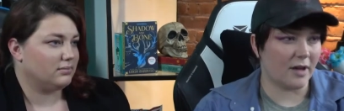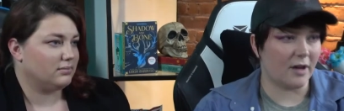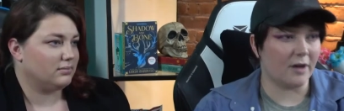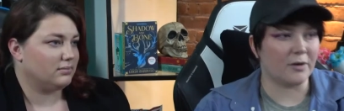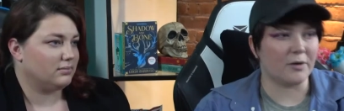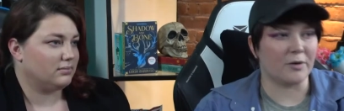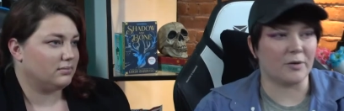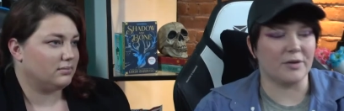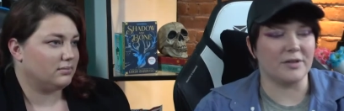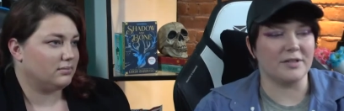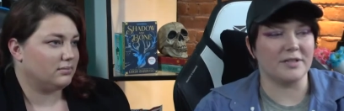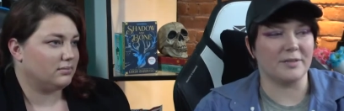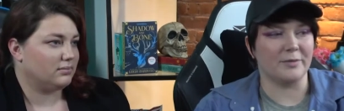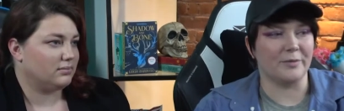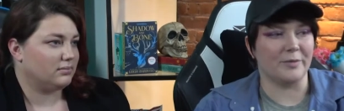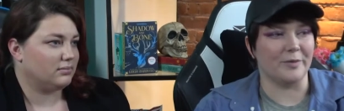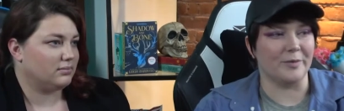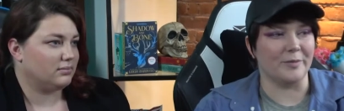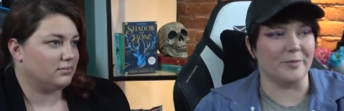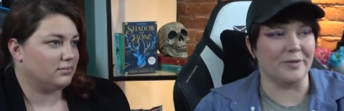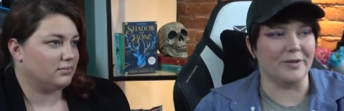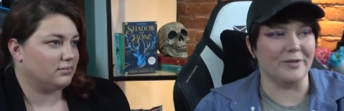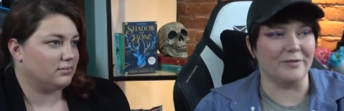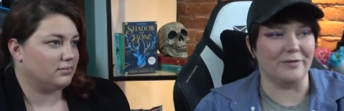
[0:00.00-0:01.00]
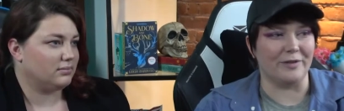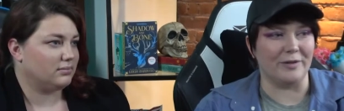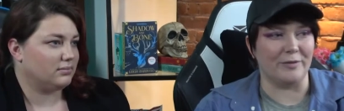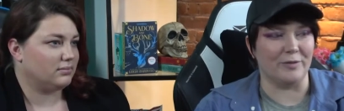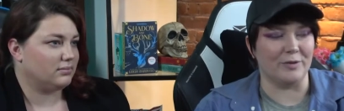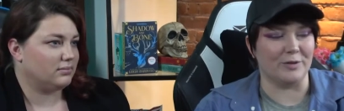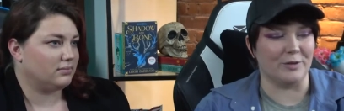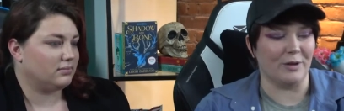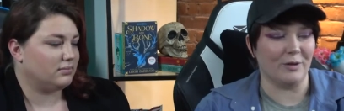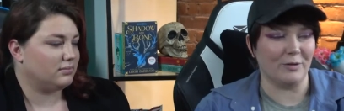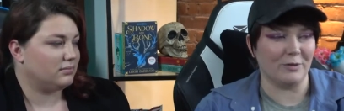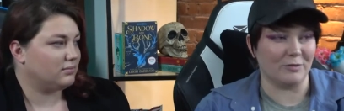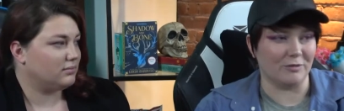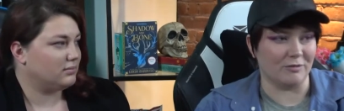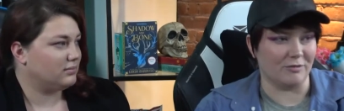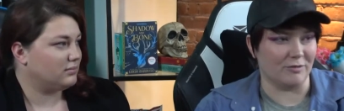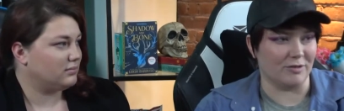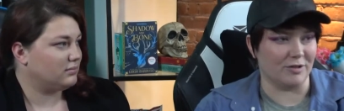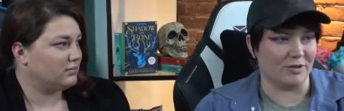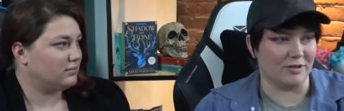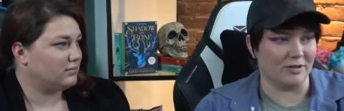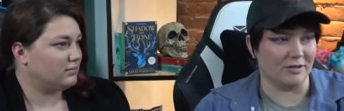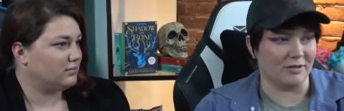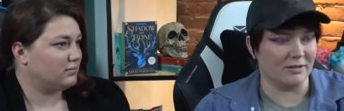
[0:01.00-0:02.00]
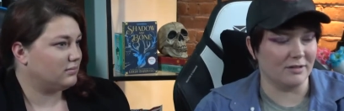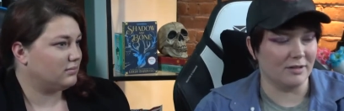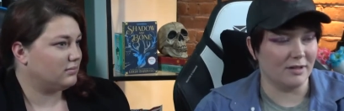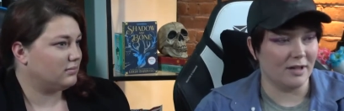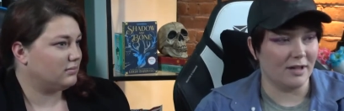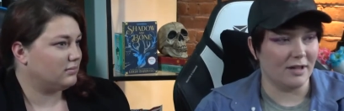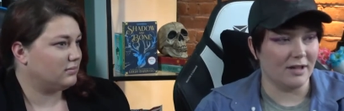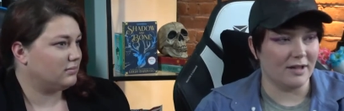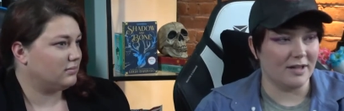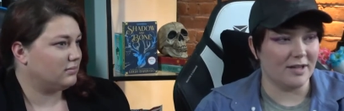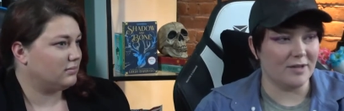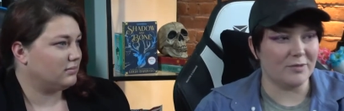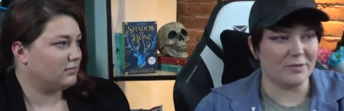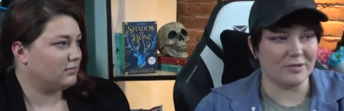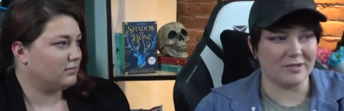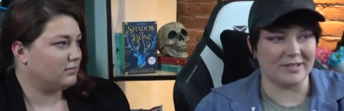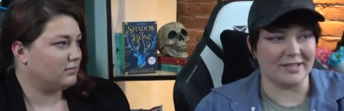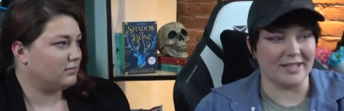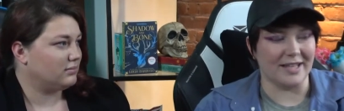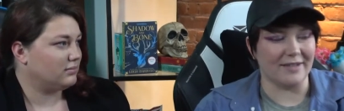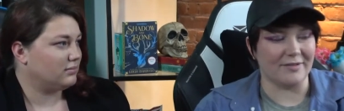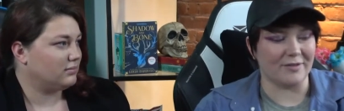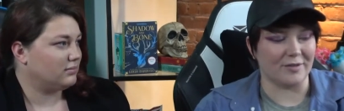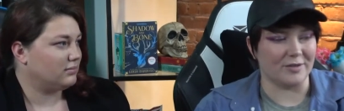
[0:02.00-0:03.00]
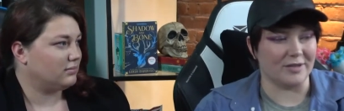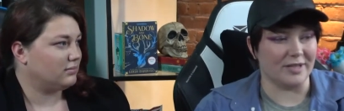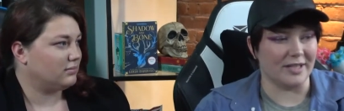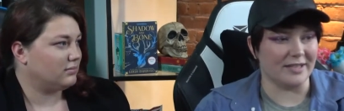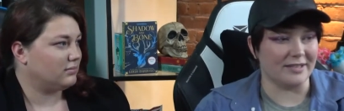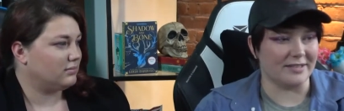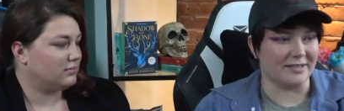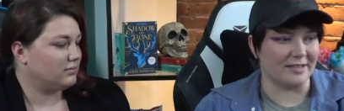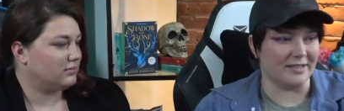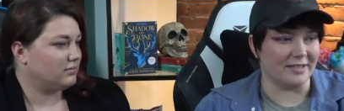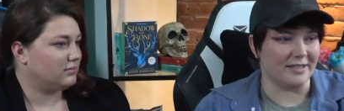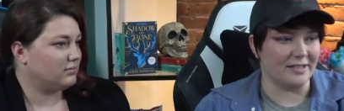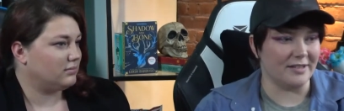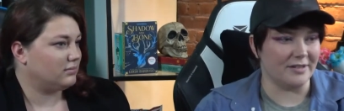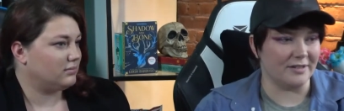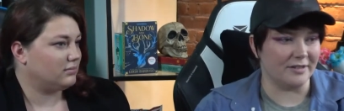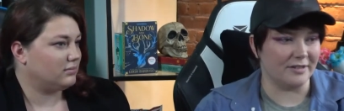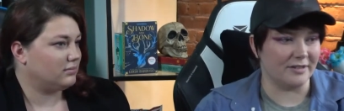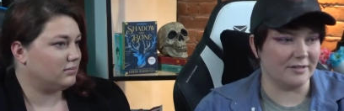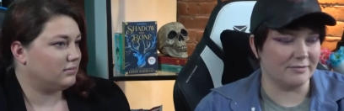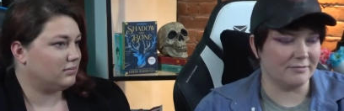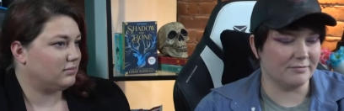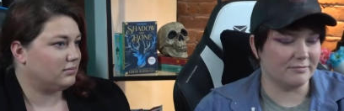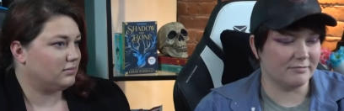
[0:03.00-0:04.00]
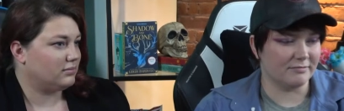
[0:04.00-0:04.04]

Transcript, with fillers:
Speaker 1: How crazy would it be if he was also Grisha? He was never tested either.